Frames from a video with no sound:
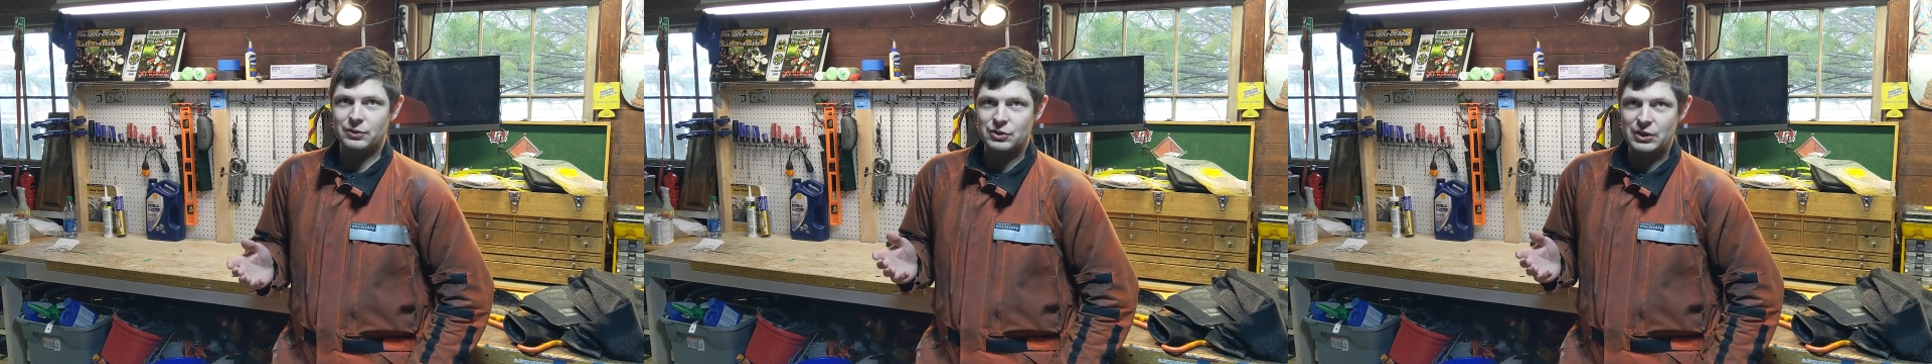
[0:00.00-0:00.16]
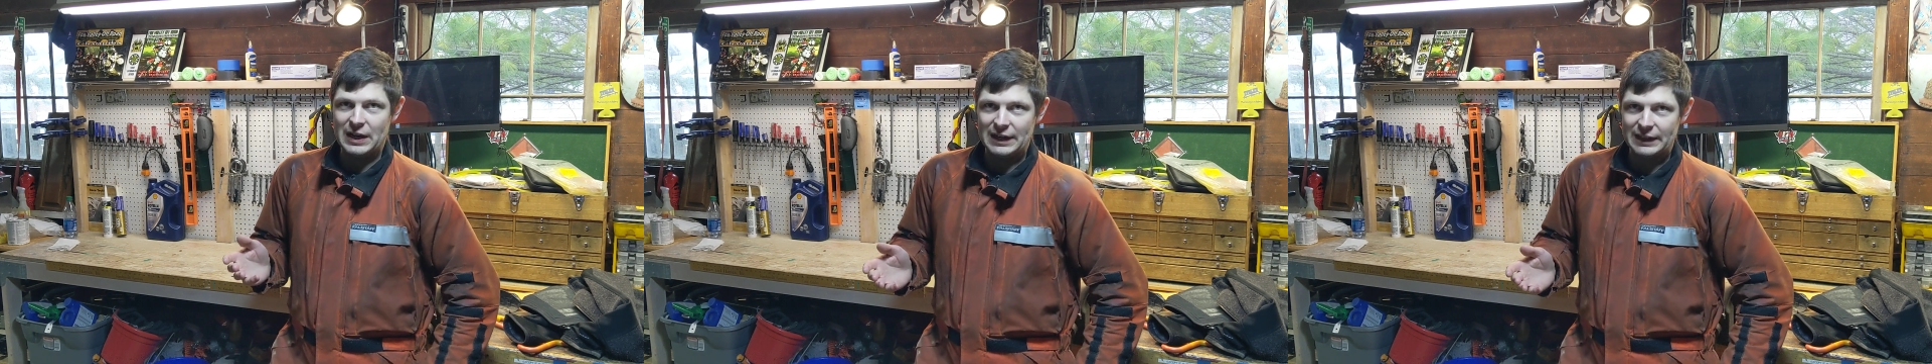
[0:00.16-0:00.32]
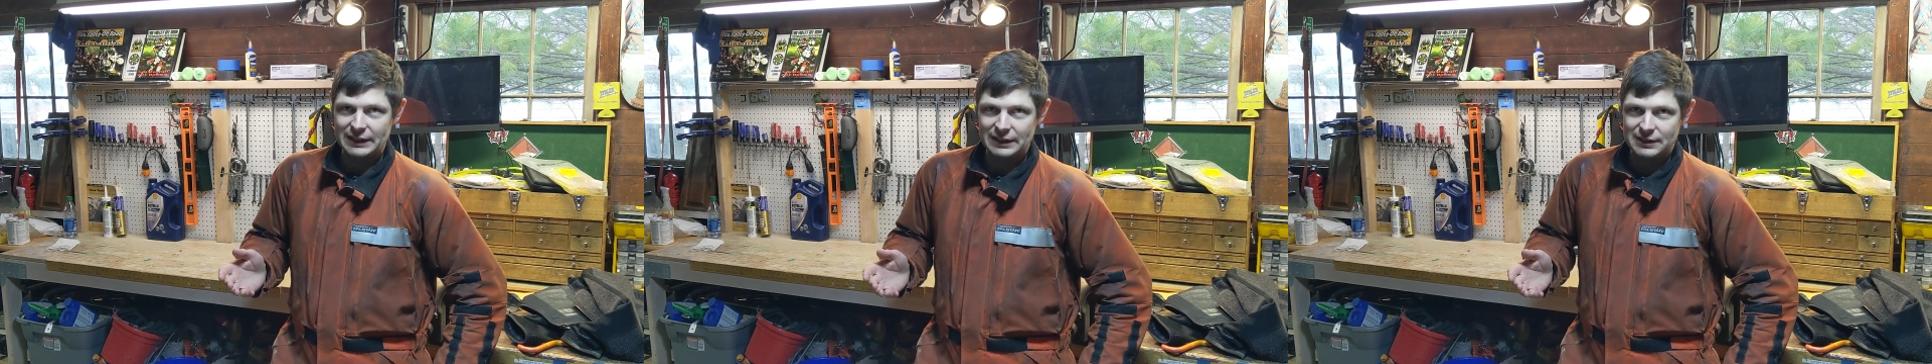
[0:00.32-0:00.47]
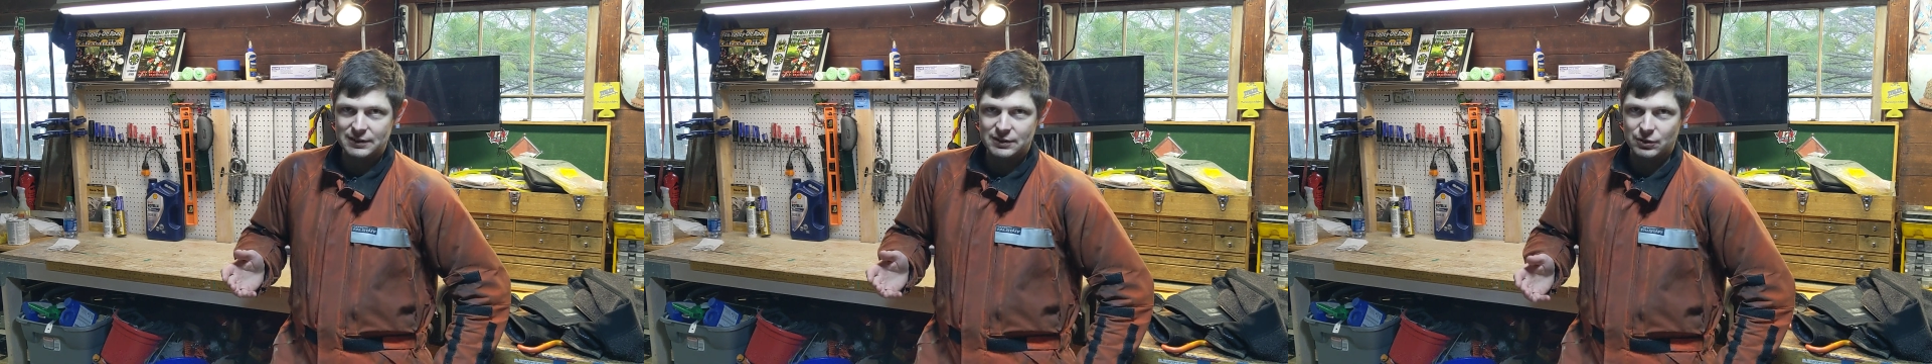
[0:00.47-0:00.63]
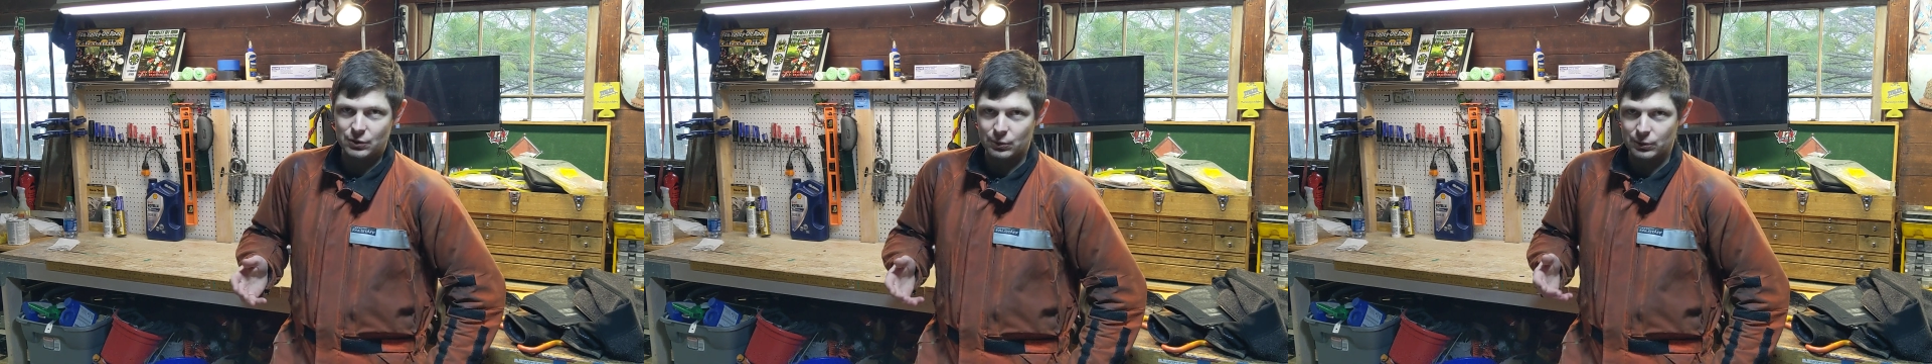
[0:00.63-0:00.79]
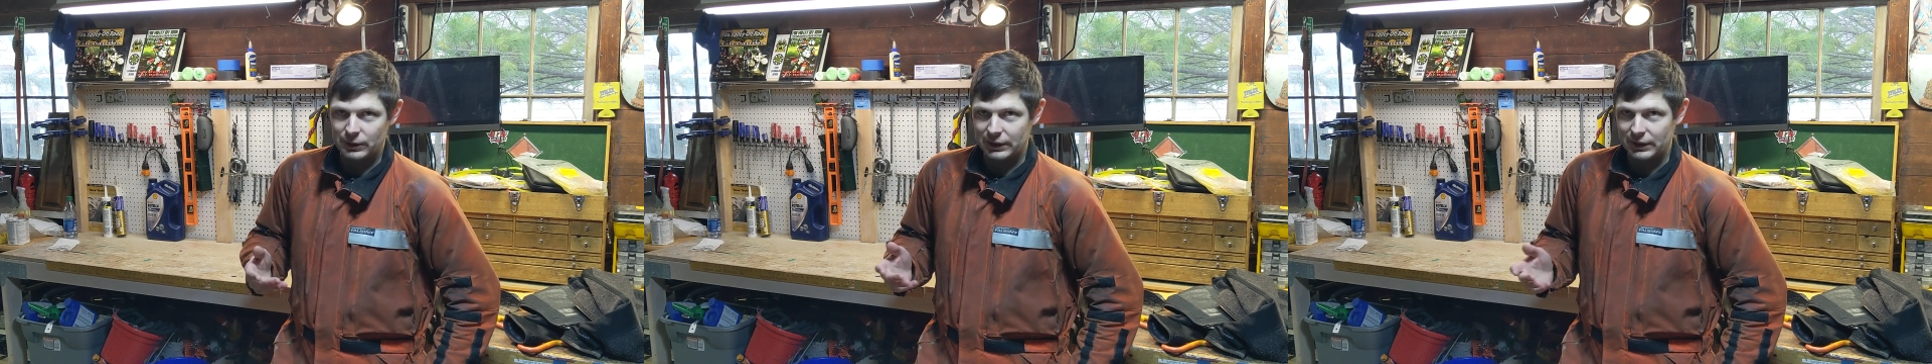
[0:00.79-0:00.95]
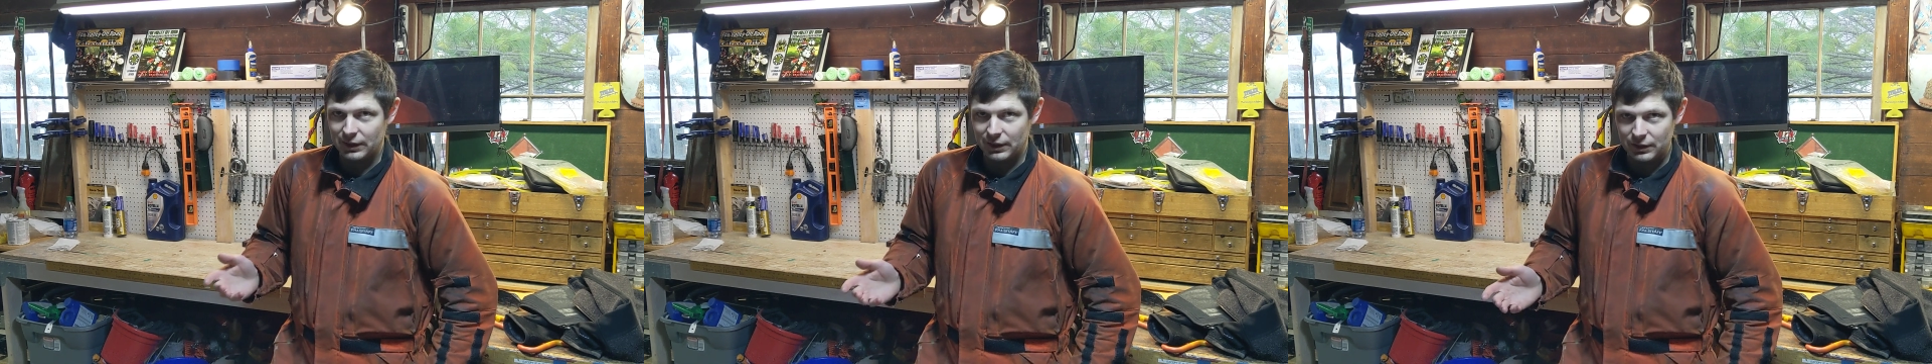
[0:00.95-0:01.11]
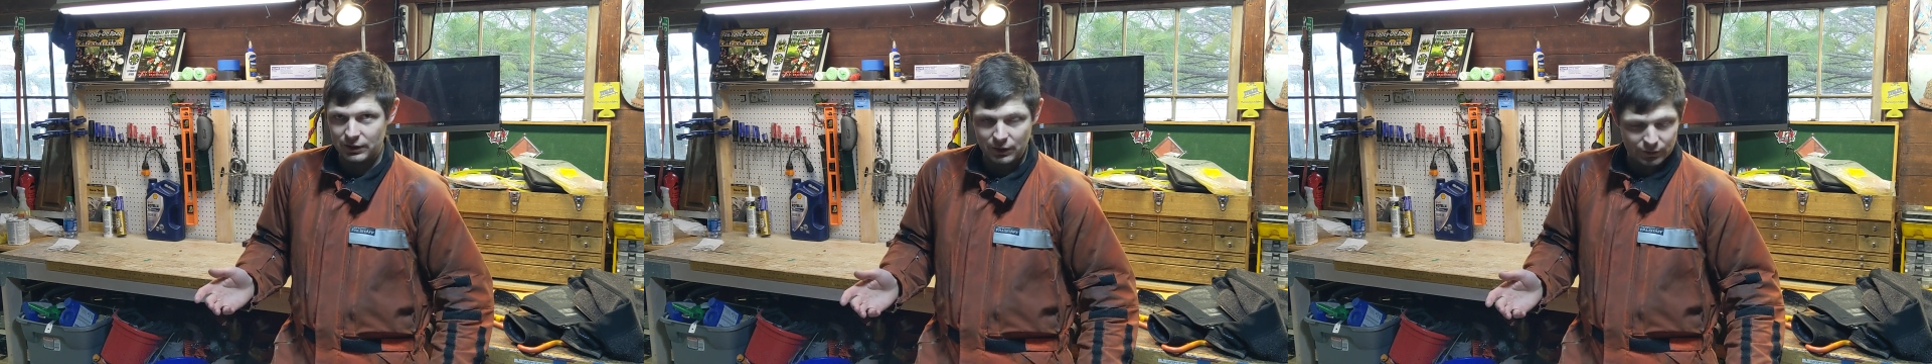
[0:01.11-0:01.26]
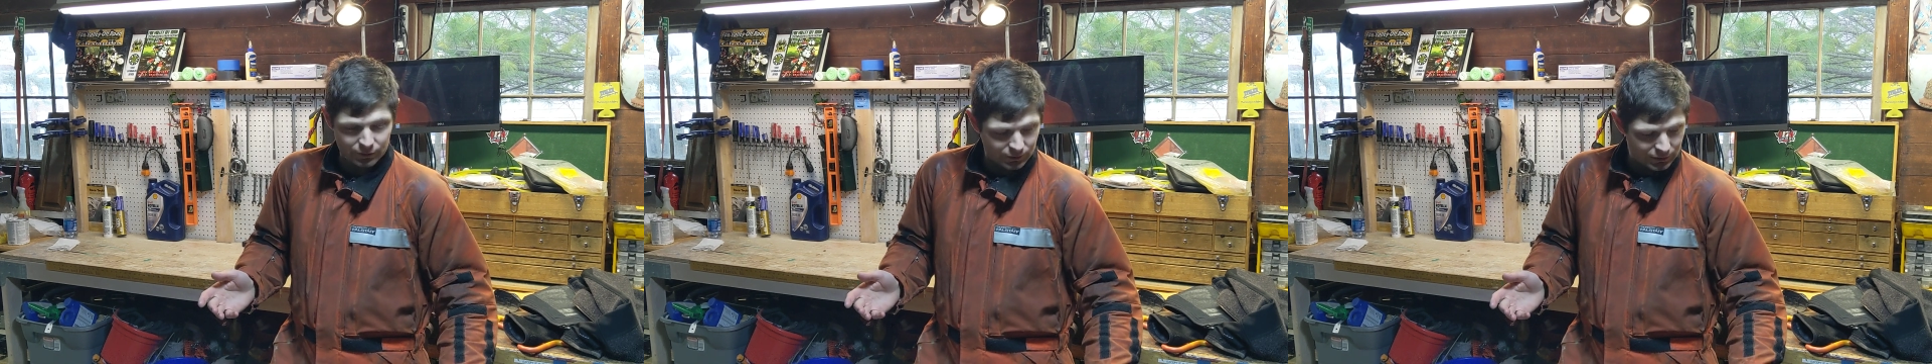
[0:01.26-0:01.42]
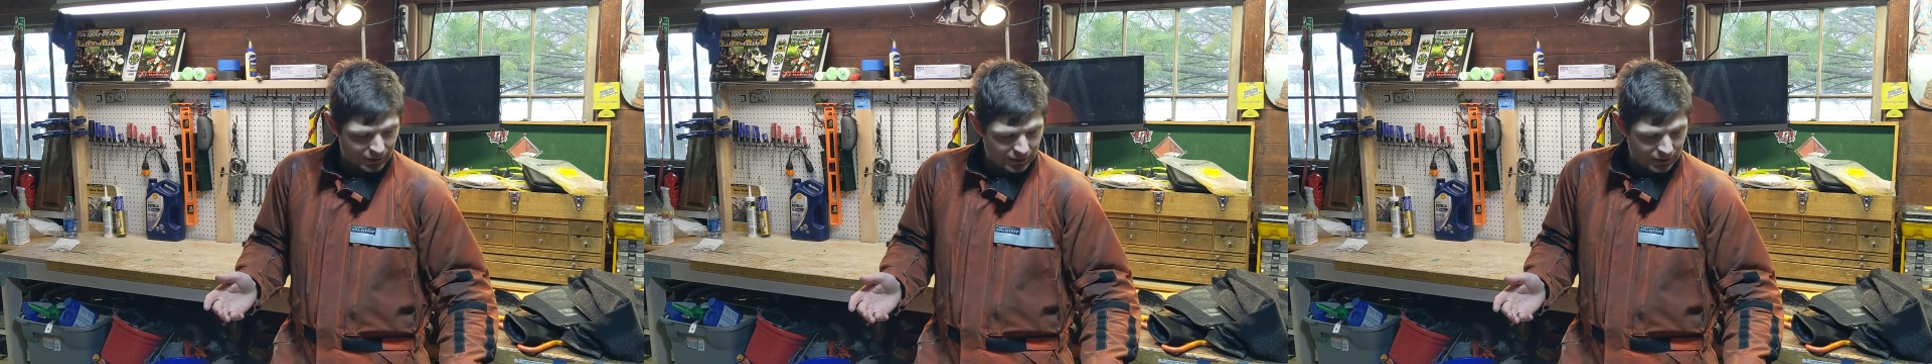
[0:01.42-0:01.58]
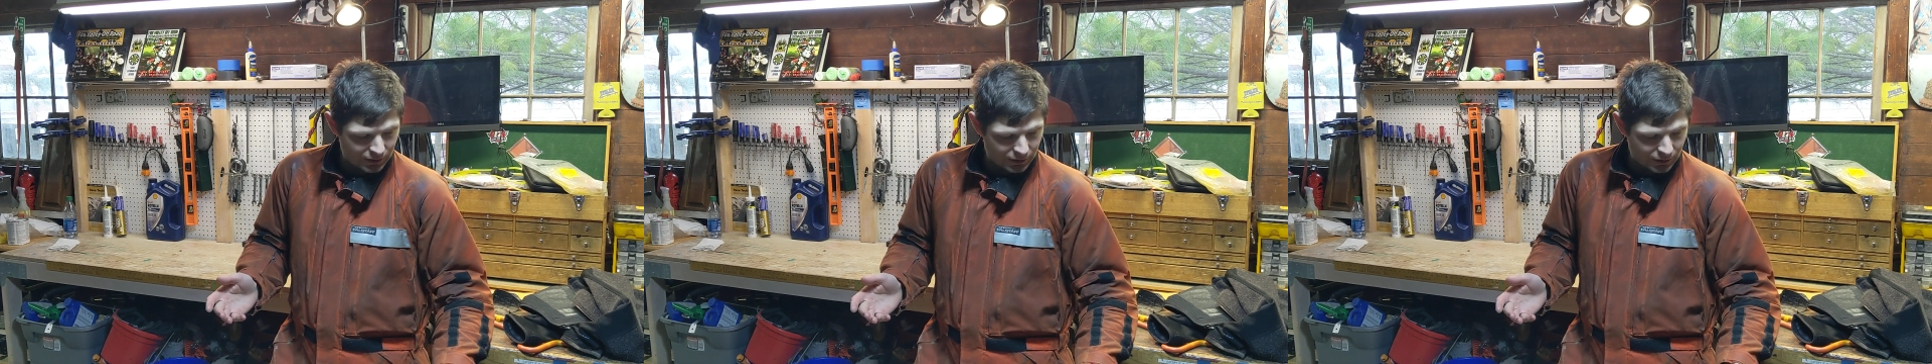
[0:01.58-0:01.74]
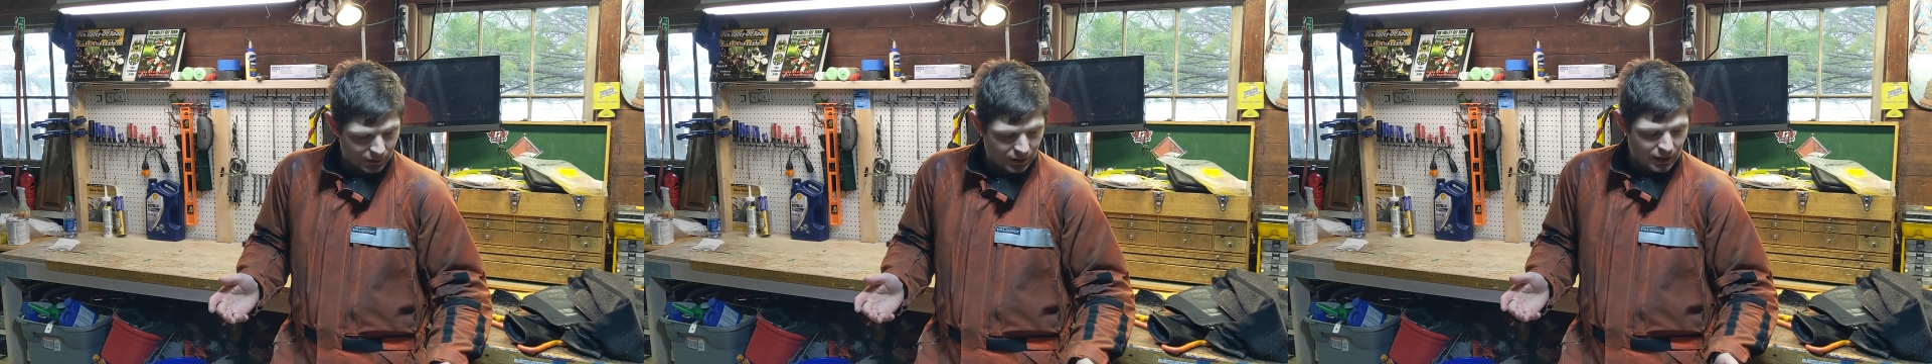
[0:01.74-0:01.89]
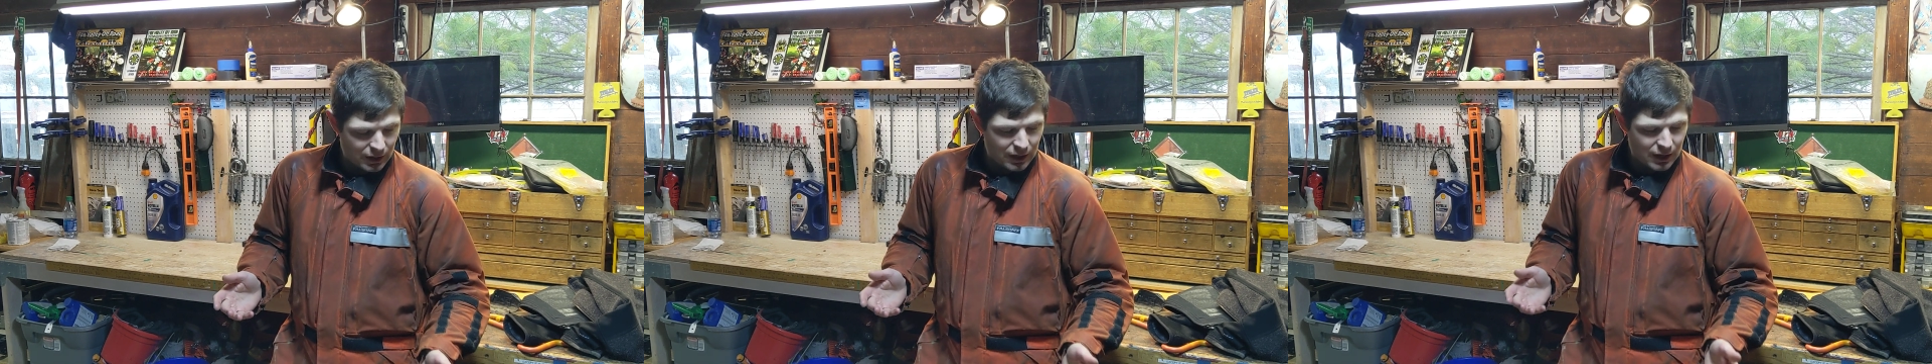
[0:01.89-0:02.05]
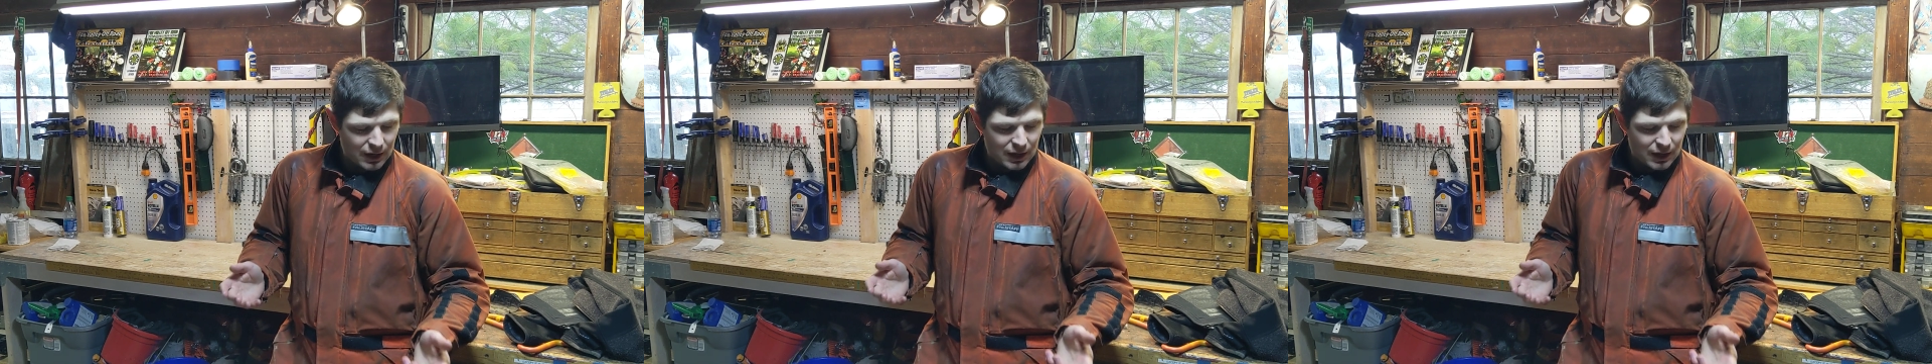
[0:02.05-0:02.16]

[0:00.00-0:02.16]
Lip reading: jackets or any of their other gear,